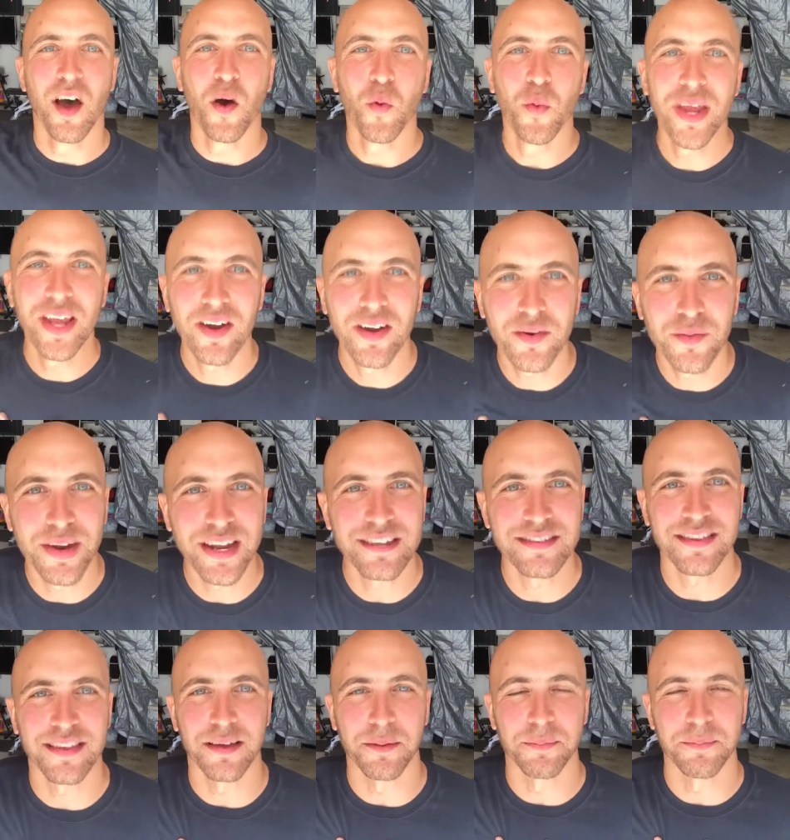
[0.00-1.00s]
We are to
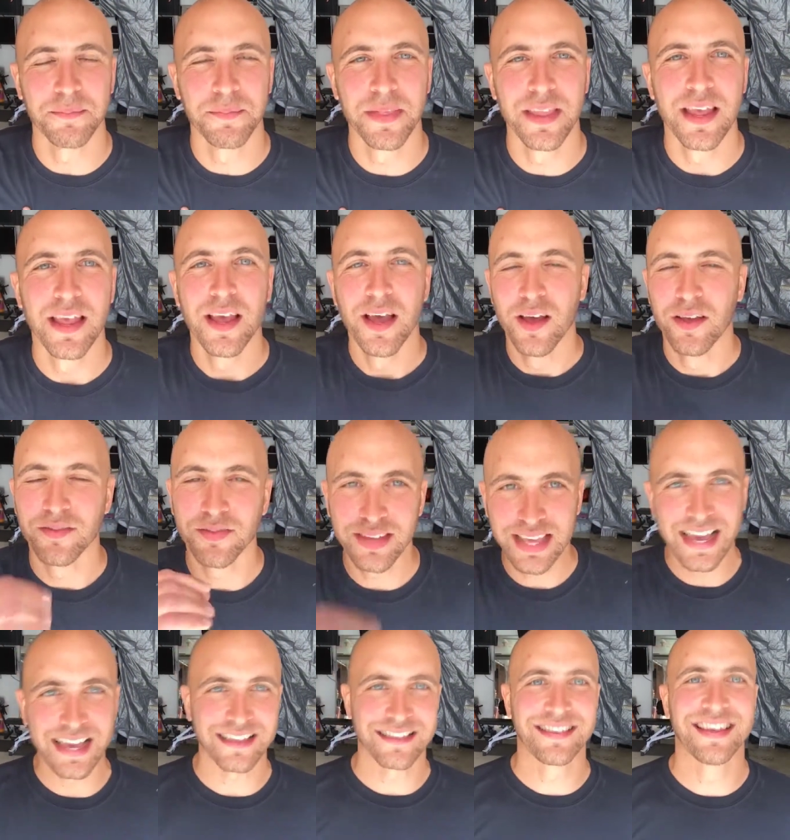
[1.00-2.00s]
raise them. So
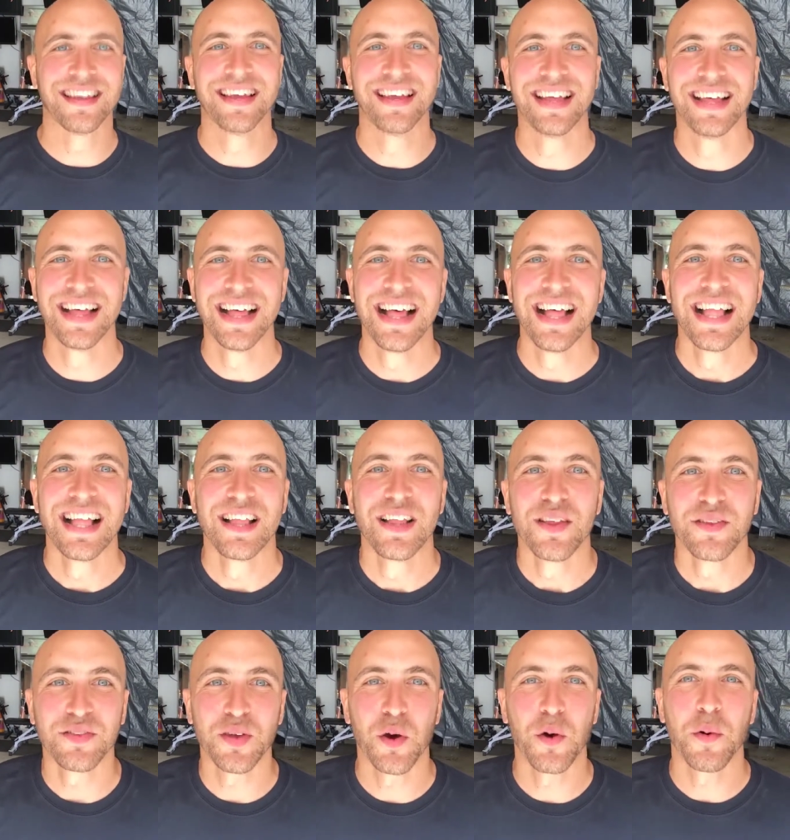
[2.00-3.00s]
guys,
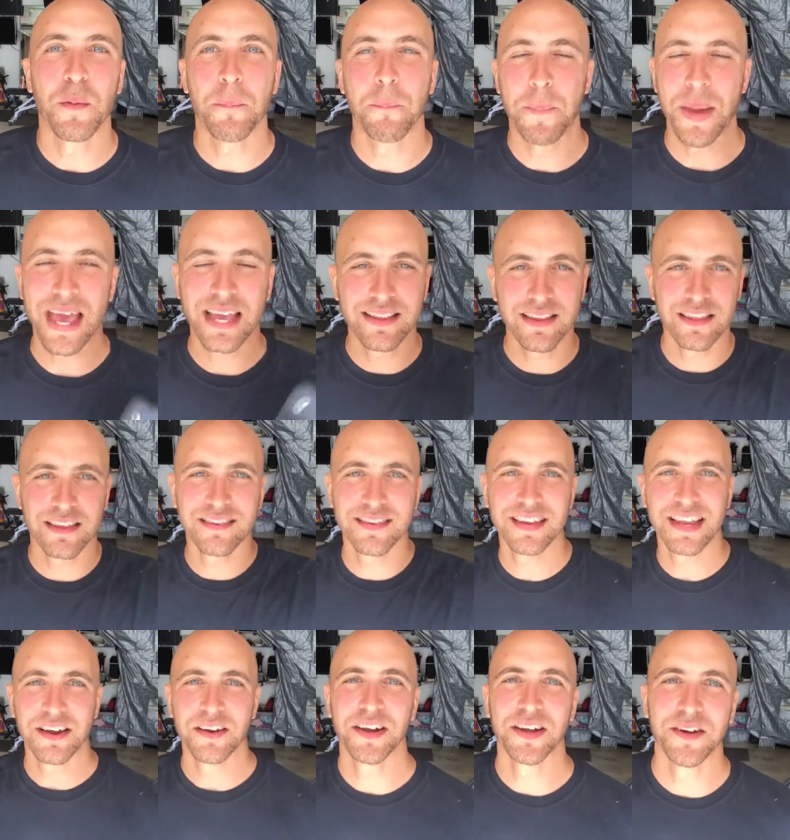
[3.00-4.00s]
so back to the
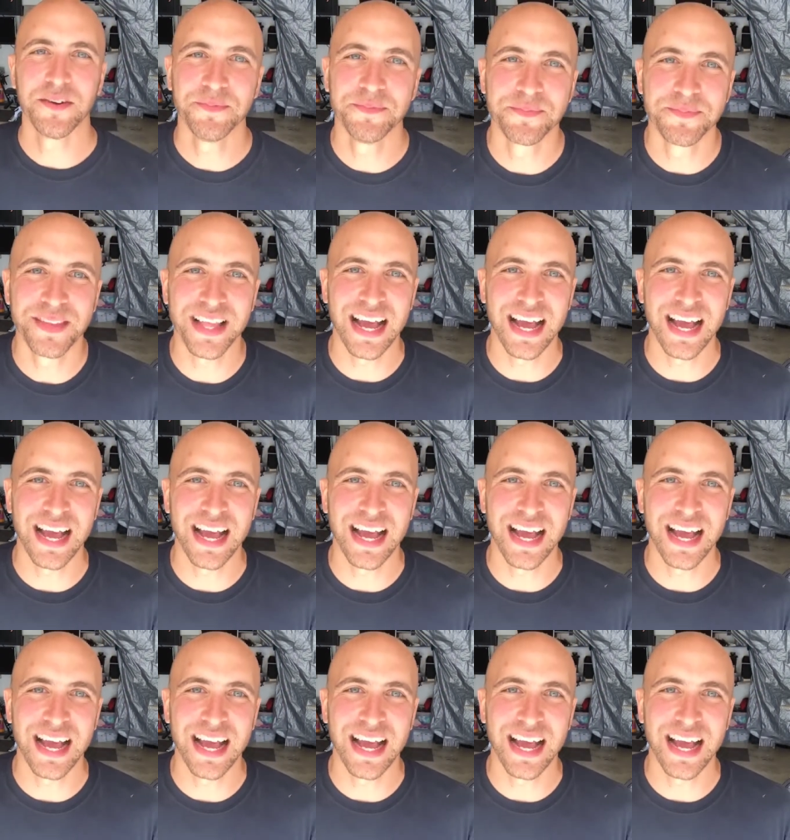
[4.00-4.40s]
scenario.